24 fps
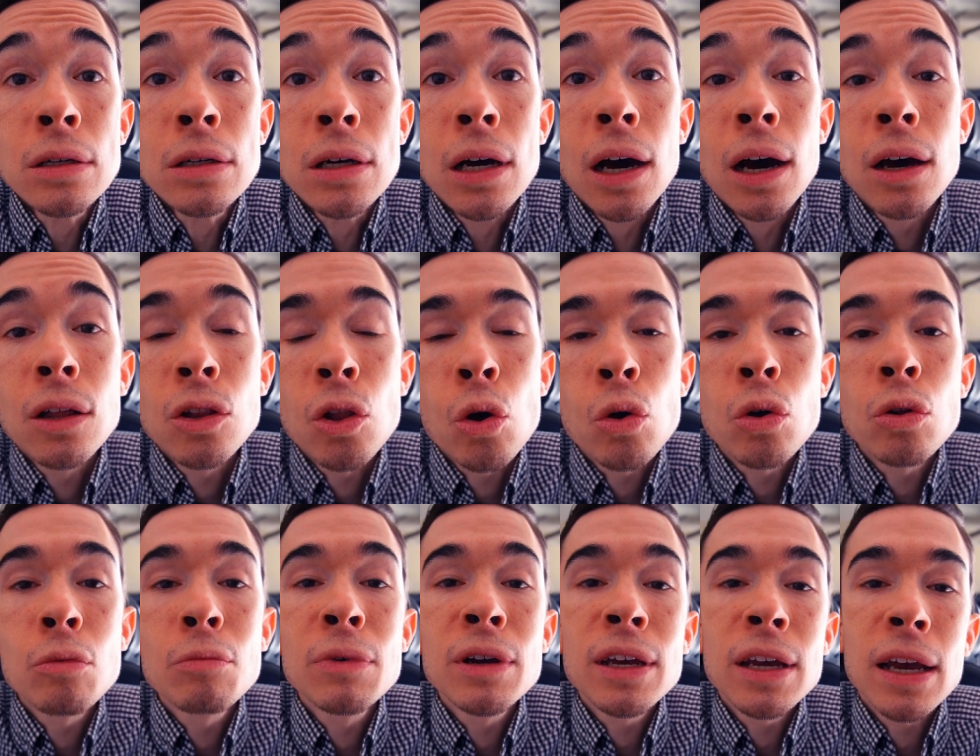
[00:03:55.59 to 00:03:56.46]
a
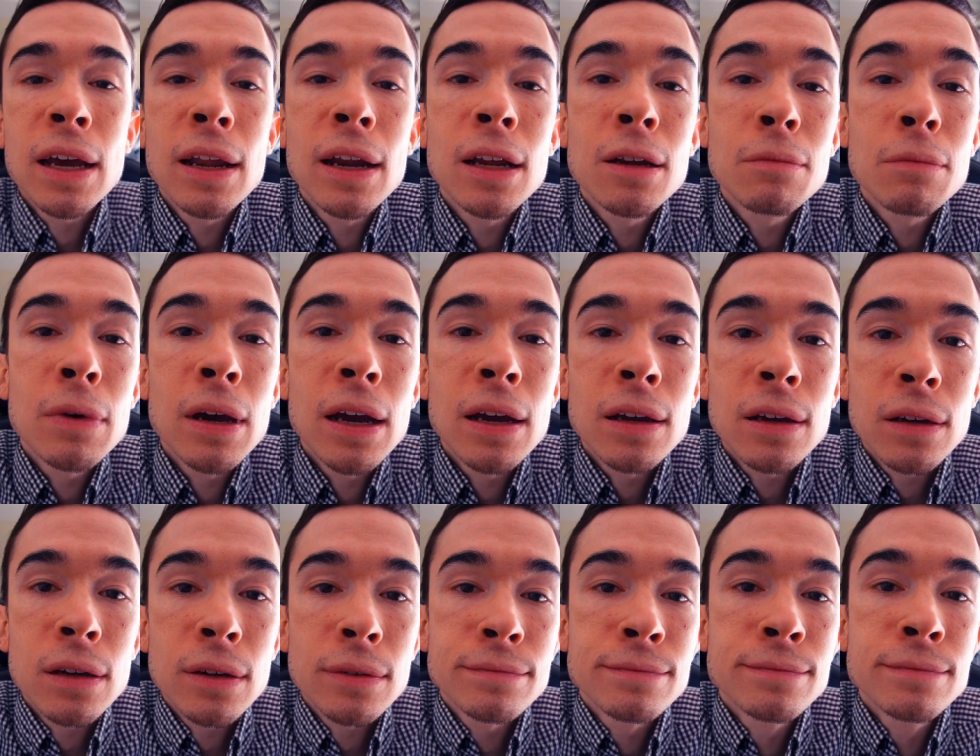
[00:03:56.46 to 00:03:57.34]
local mechanic
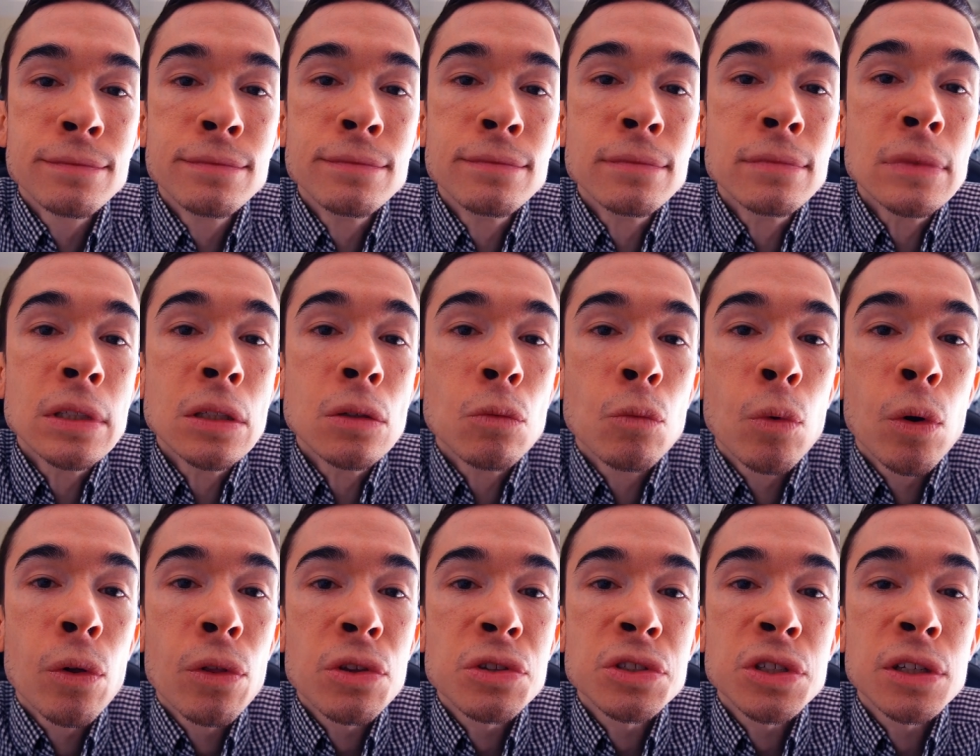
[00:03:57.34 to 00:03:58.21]
back
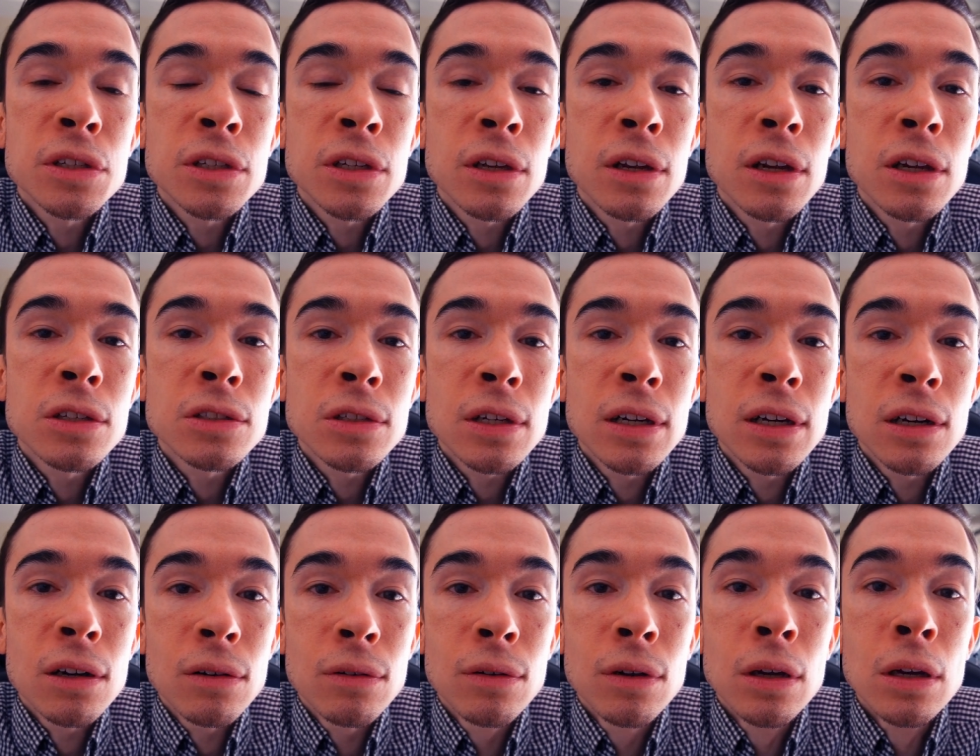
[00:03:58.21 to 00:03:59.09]
where the C10 is
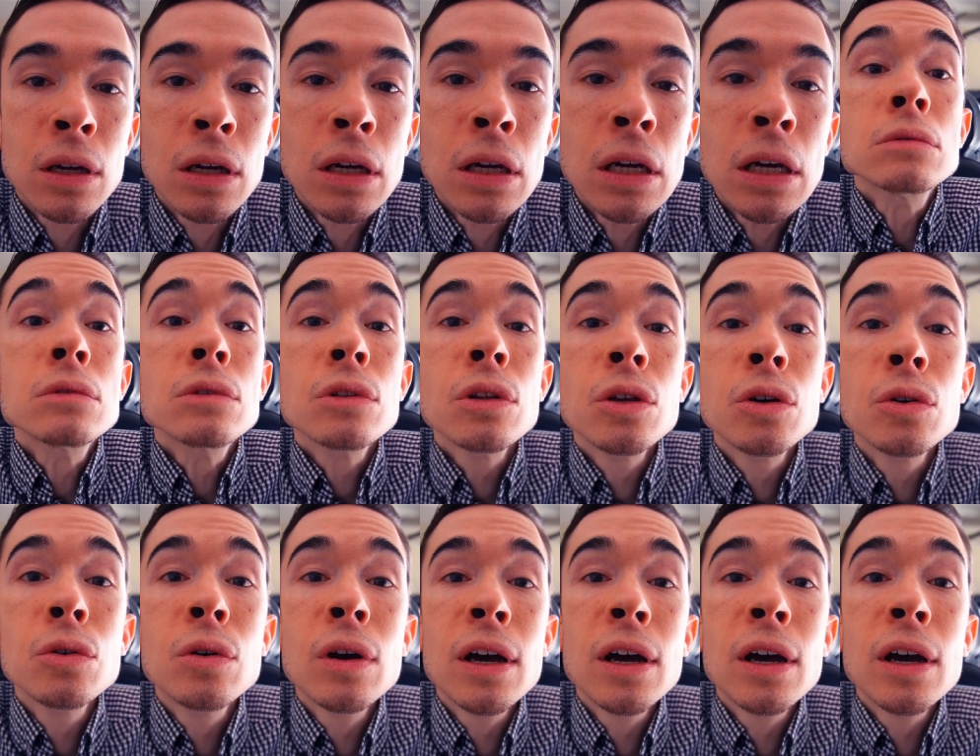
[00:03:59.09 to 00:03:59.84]
now, who